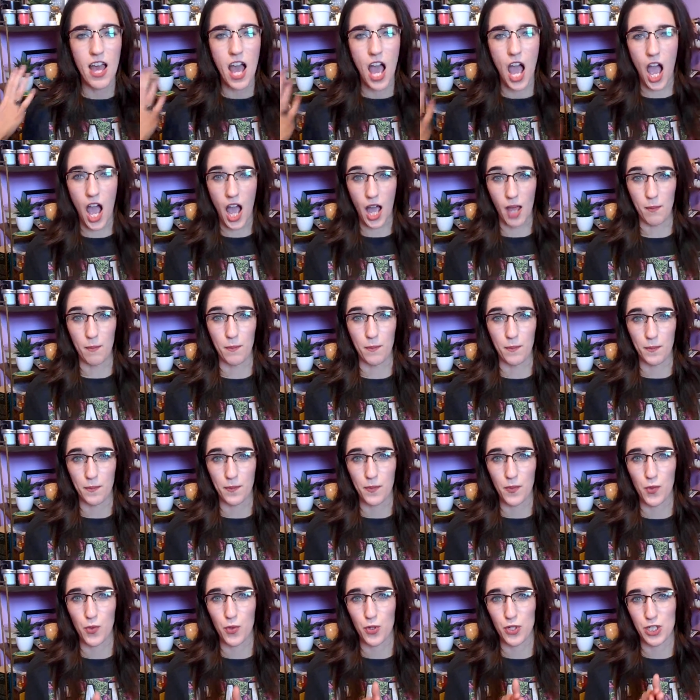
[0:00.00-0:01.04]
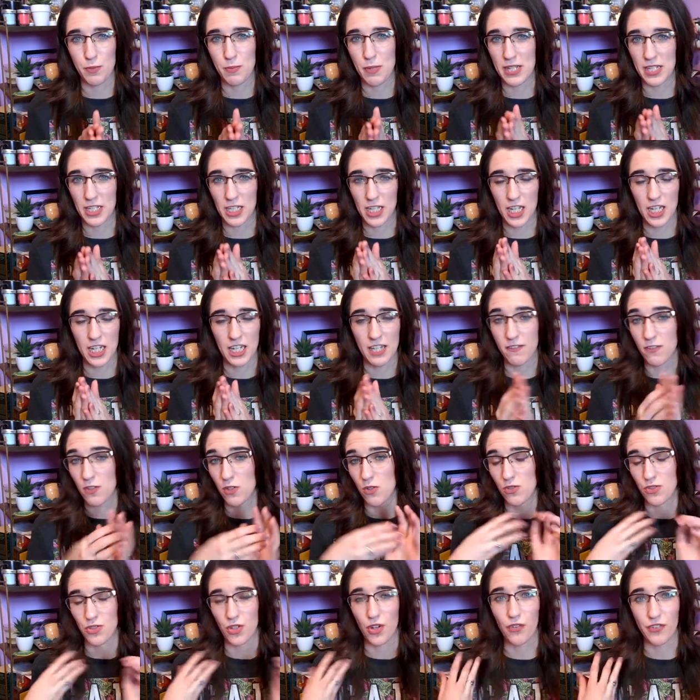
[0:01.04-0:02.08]
Um, or depending on if you
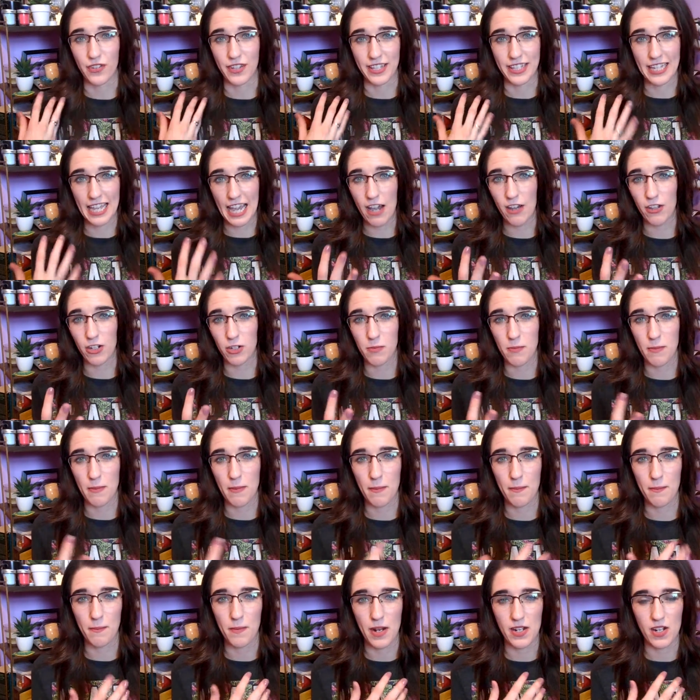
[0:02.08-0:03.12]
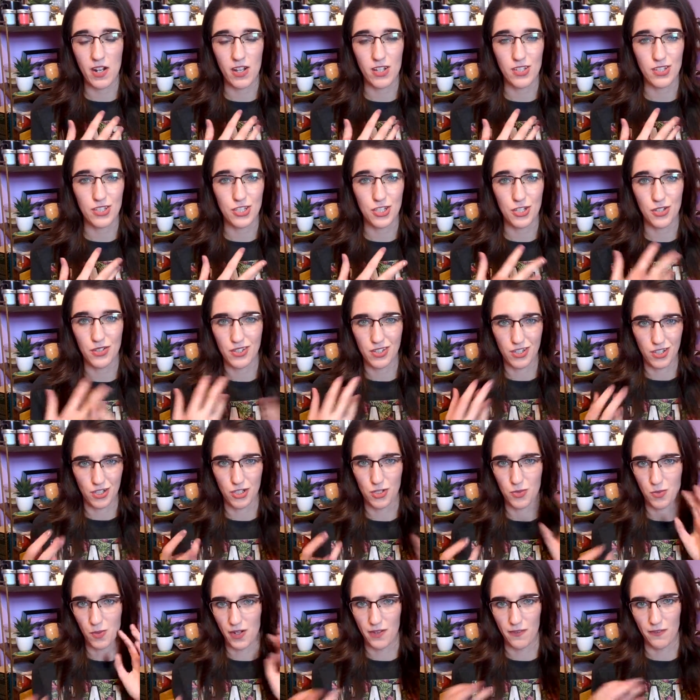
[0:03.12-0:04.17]
use over-the-counter retinols too, then you just
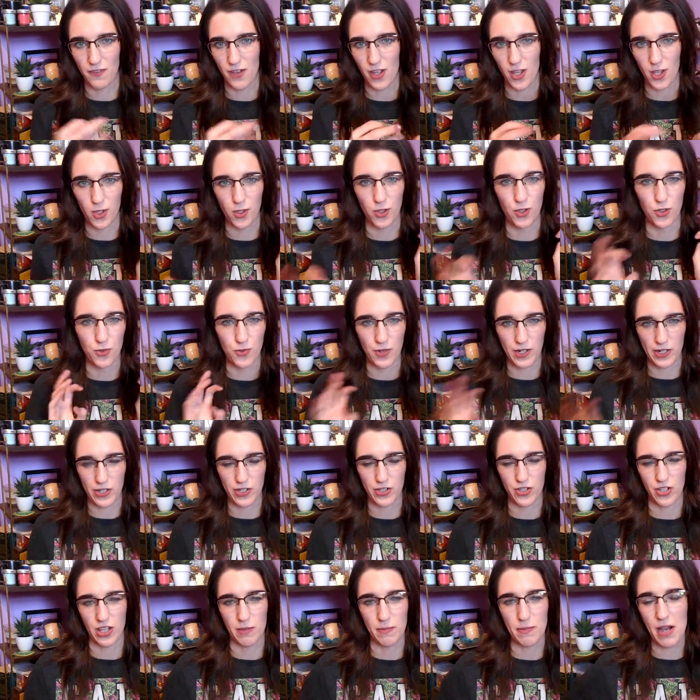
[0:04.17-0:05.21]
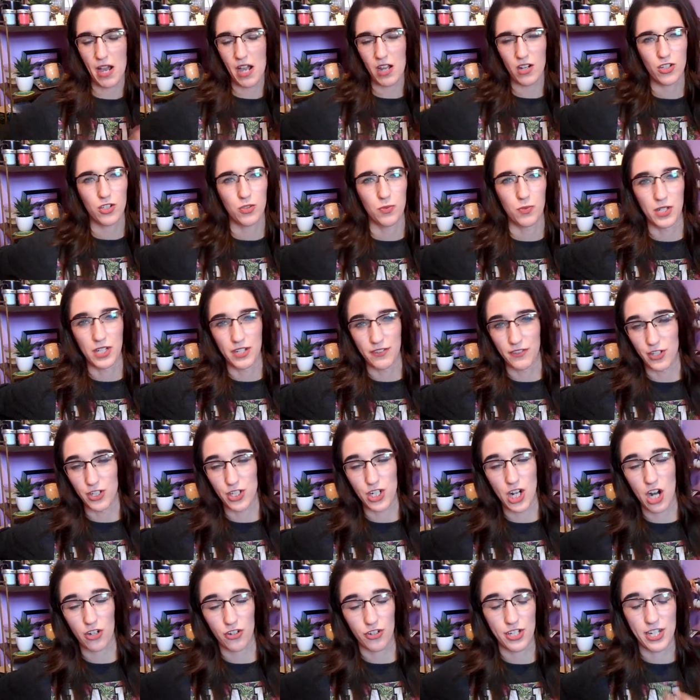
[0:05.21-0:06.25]
want to follow the directions in the box or whatever your
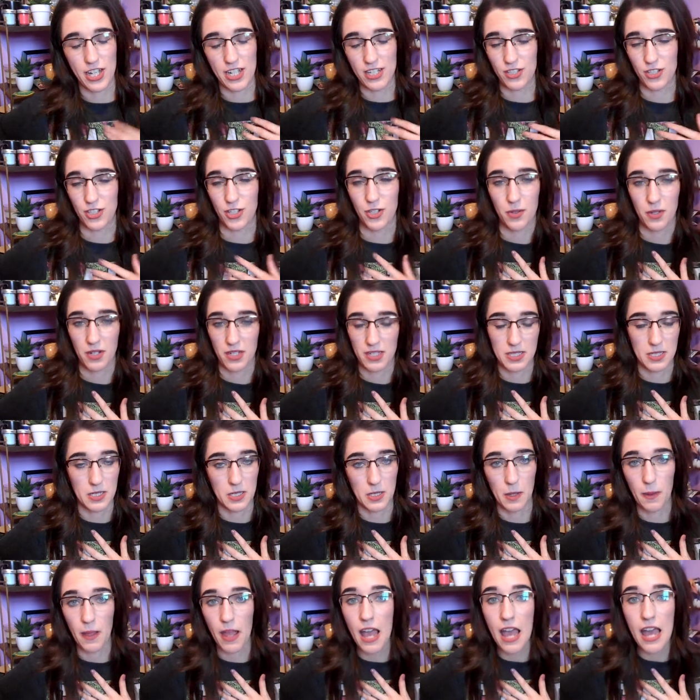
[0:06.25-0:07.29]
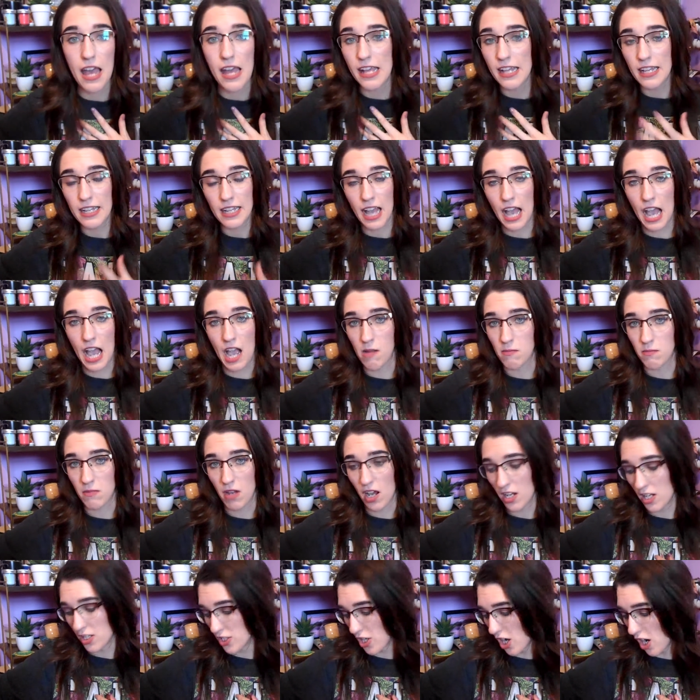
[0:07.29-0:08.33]
doctor tells you because, you know, I'm
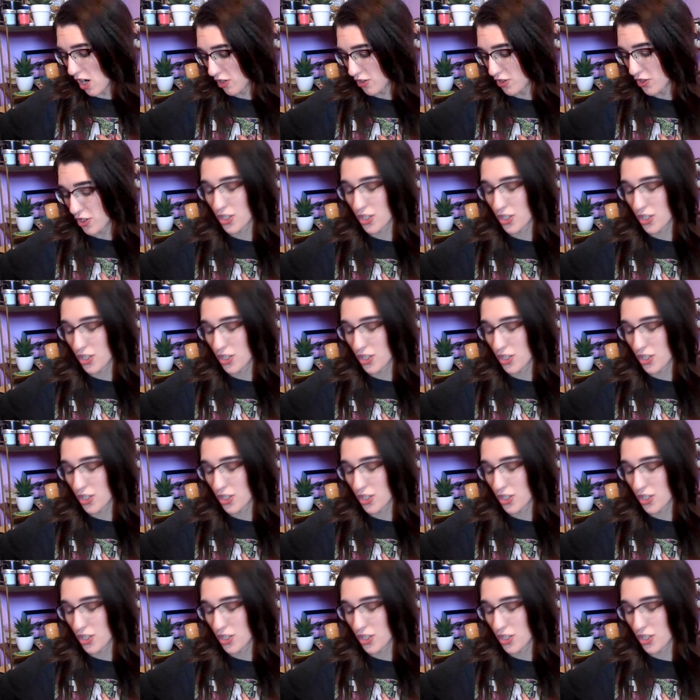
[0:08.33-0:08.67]
not a doctor,